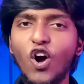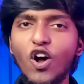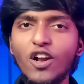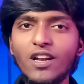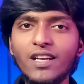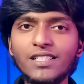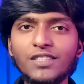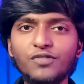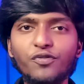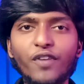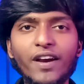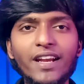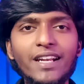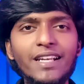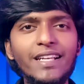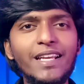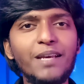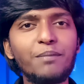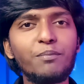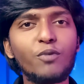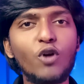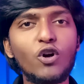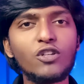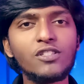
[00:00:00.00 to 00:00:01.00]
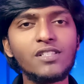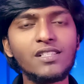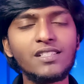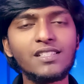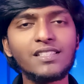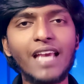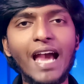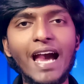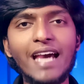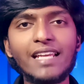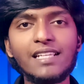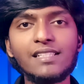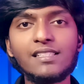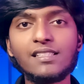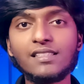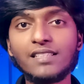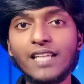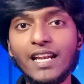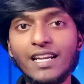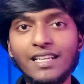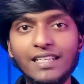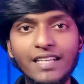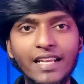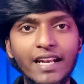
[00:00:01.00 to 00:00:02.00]
college, final year projects carries
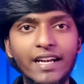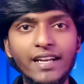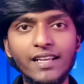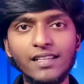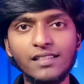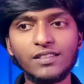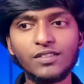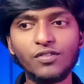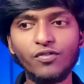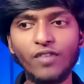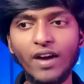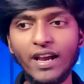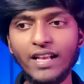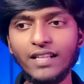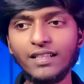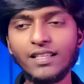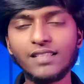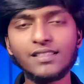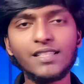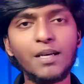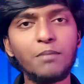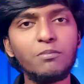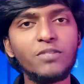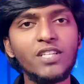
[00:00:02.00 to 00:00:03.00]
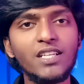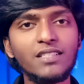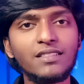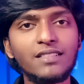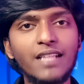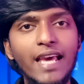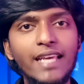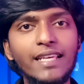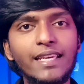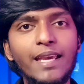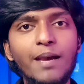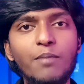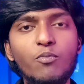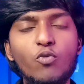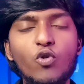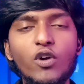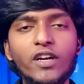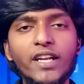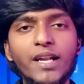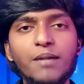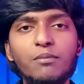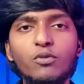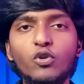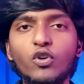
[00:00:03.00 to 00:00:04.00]
10 credits, while the subjects like
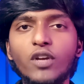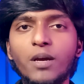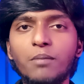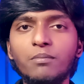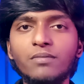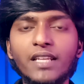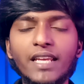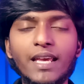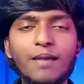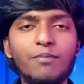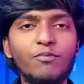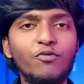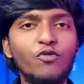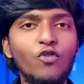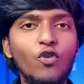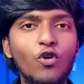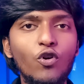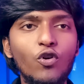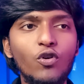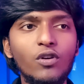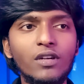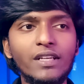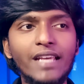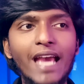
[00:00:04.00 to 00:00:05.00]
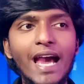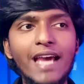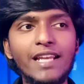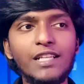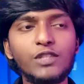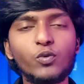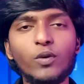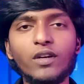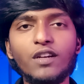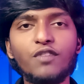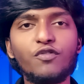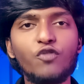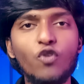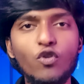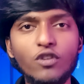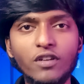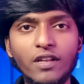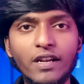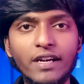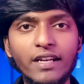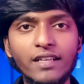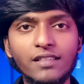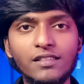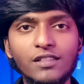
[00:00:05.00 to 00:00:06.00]
M1, M2, M3, M4 carries only 4
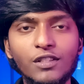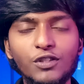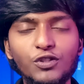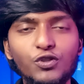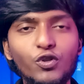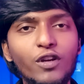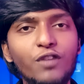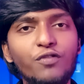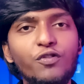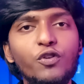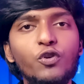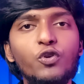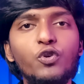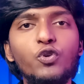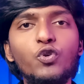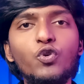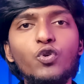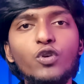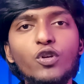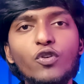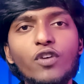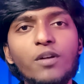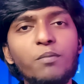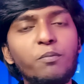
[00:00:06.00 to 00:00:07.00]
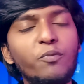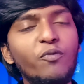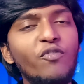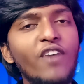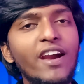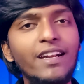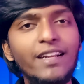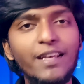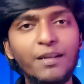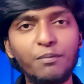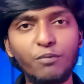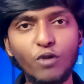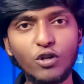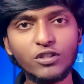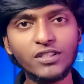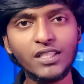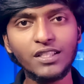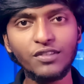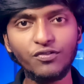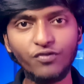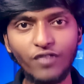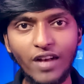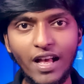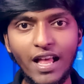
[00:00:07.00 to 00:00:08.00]
credits. So if you do your final year
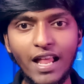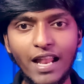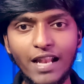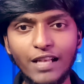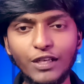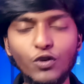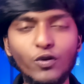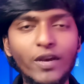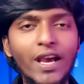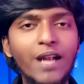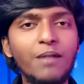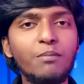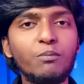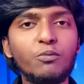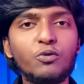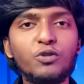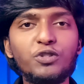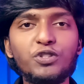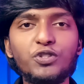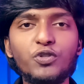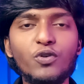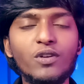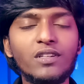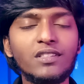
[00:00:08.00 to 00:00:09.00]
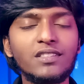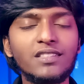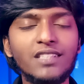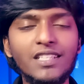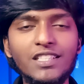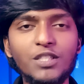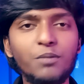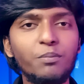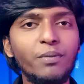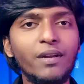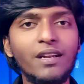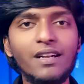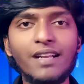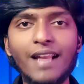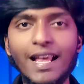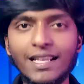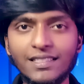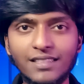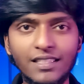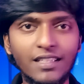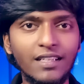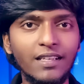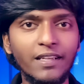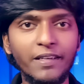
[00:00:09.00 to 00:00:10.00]
project well, you can boost your CGPA
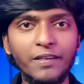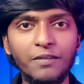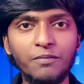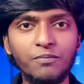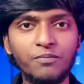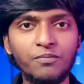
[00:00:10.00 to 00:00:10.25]
drastically.